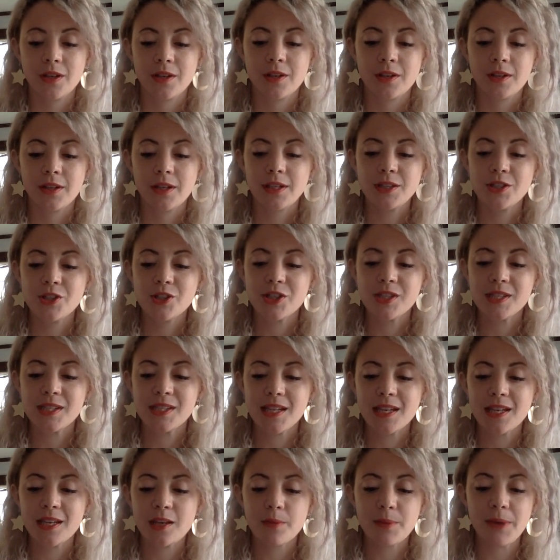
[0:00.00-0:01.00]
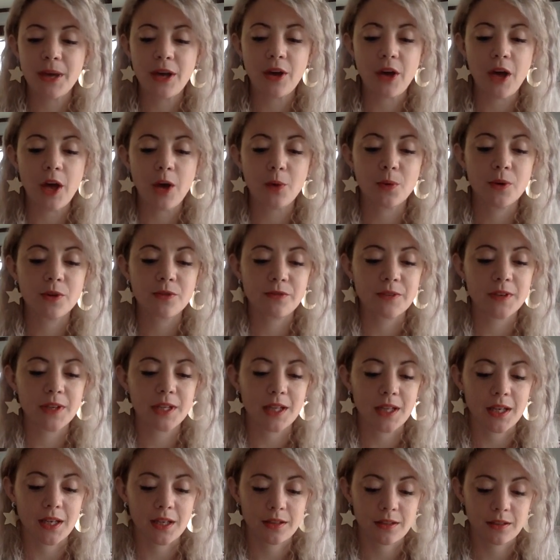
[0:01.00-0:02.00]
let's just think about how we're
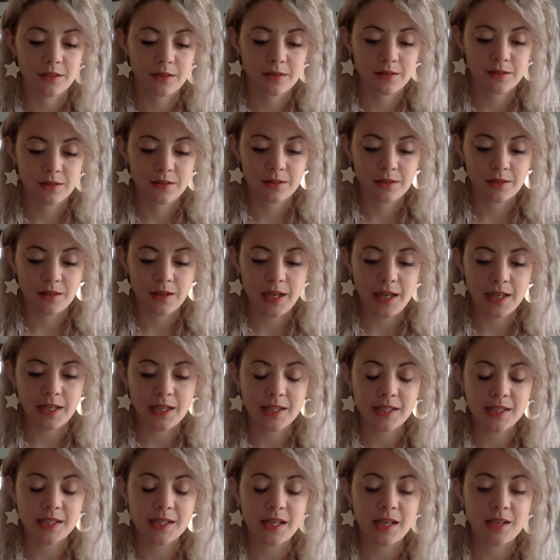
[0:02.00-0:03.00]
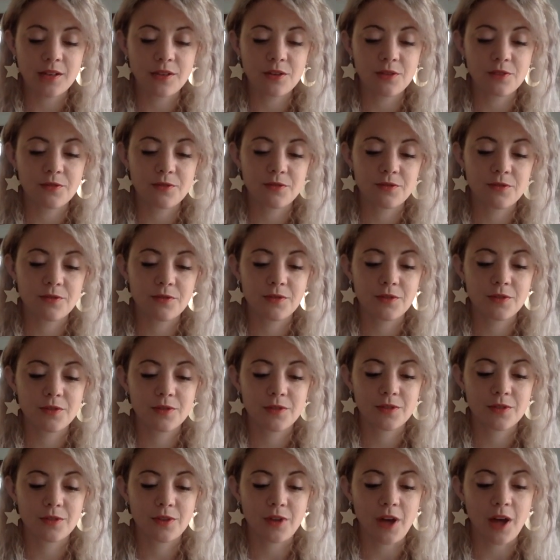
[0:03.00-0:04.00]
feeling. And instead of
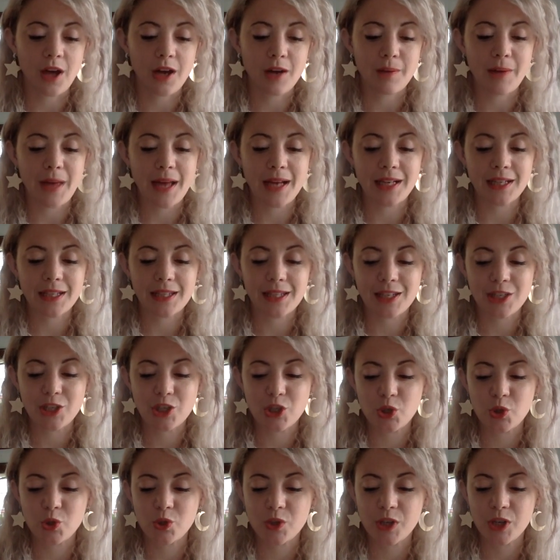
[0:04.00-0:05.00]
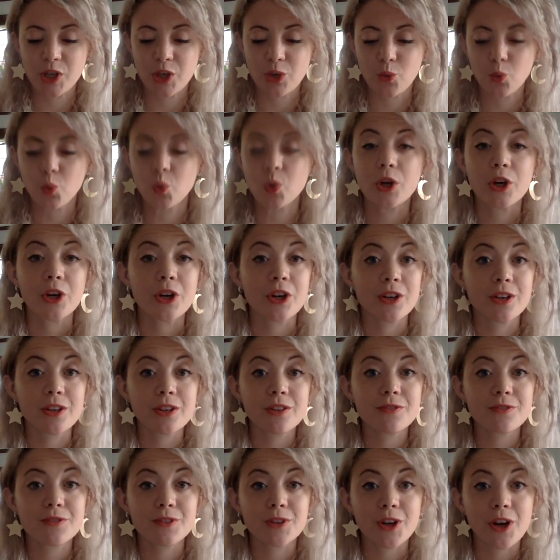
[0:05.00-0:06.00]
automatically choosing a word
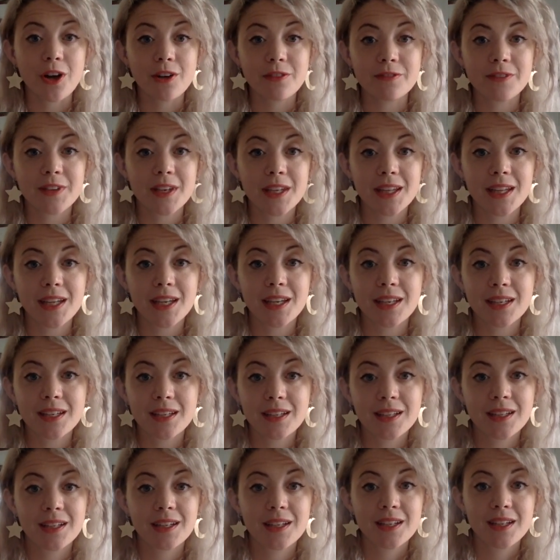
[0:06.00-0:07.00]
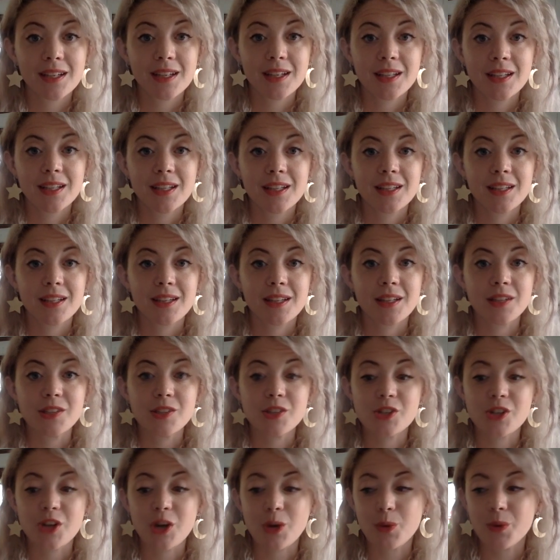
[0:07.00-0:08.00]
for our feeling, let's
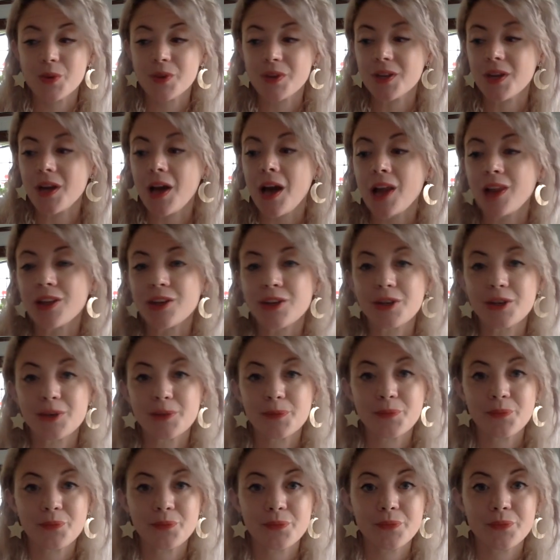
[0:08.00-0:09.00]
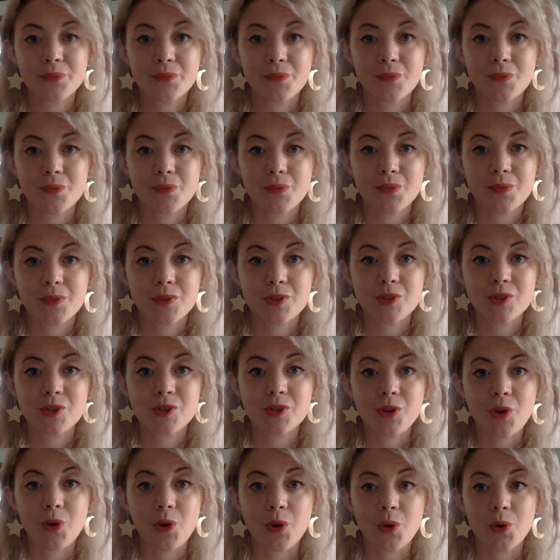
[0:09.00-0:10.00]
start with a color.
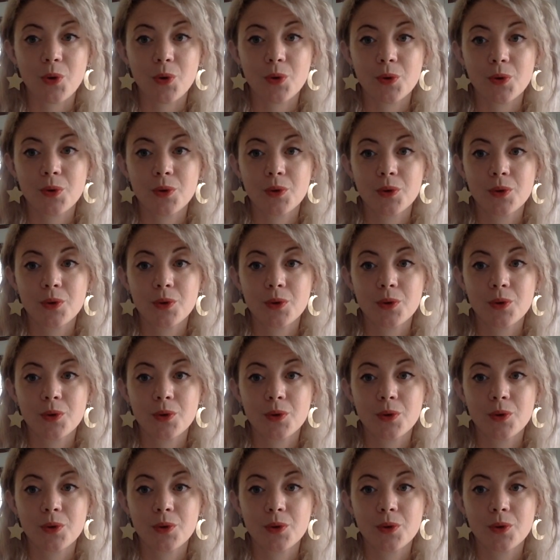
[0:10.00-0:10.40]
So